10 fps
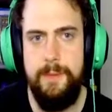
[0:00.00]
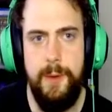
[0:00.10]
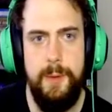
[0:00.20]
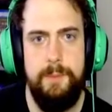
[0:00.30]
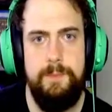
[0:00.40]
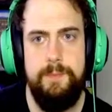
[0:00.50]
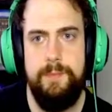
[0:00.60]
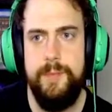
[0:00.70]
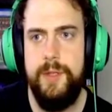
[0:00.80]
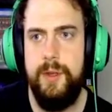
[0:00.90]
foot,
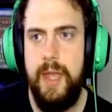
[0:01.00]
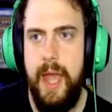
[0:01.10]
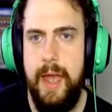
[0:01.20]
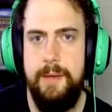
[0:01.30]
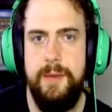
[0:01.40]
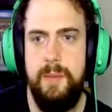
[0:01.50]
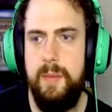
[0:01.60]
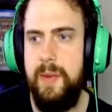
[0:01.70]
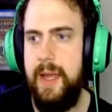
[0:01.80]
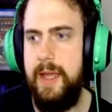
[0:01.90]
so they have to be
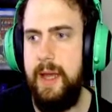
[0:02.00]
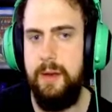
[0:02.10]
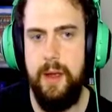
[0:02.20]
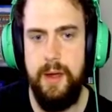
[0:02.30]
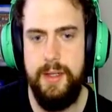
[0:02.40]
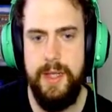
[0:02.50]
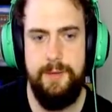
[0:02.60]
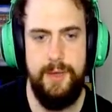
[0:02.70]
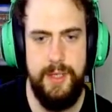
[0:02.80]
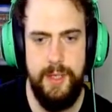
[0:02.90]
playing out cards
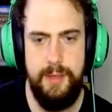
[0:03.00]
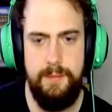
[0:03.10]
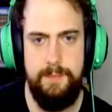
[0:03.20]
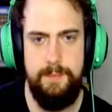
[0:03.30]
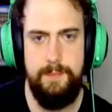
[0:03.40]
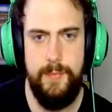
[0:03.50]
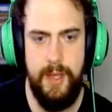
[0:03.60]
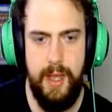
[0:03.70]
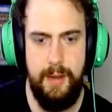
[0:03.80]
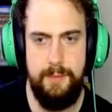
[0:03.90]
every turn. Okay.